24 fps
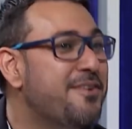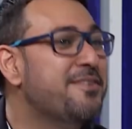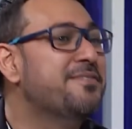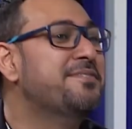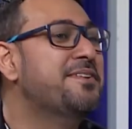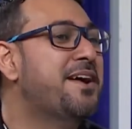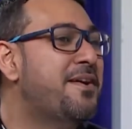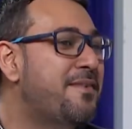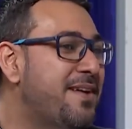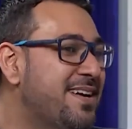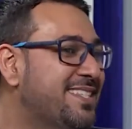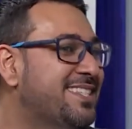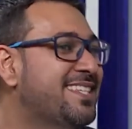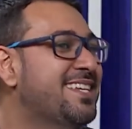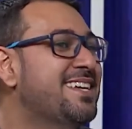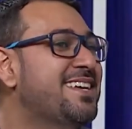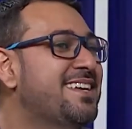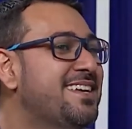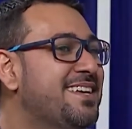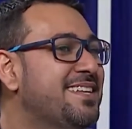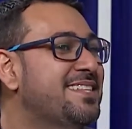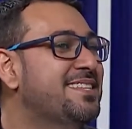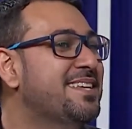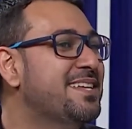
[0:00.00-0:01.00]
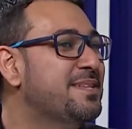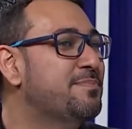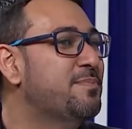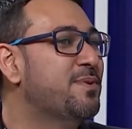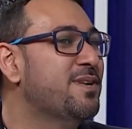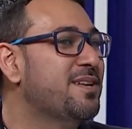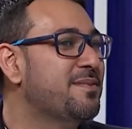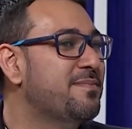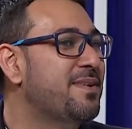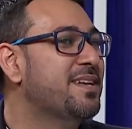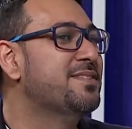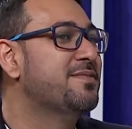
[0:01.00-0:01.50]
Now I see. It's
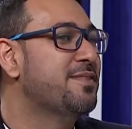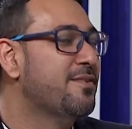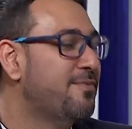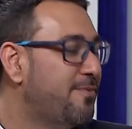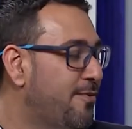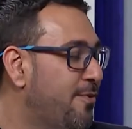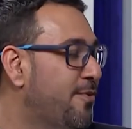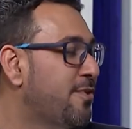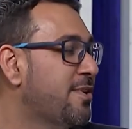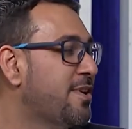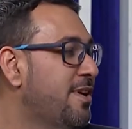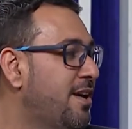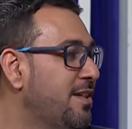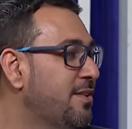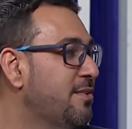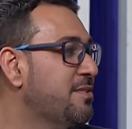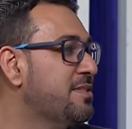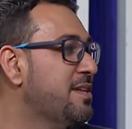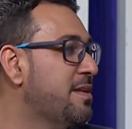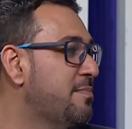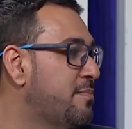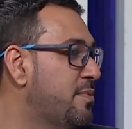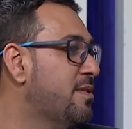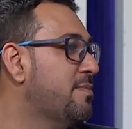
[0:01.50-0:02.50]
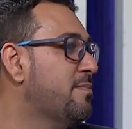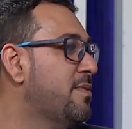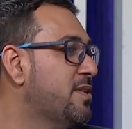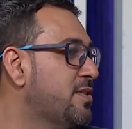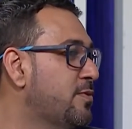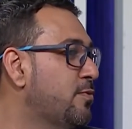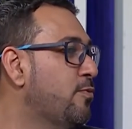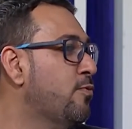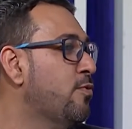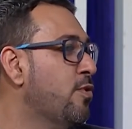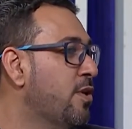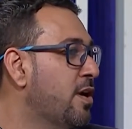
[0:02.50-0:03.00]
pretty much the four colors that pretty much
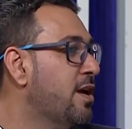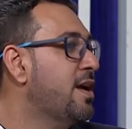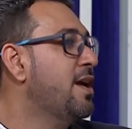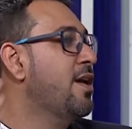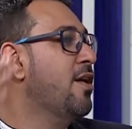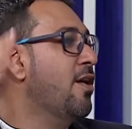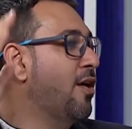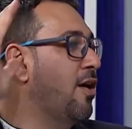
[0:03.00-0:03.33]
were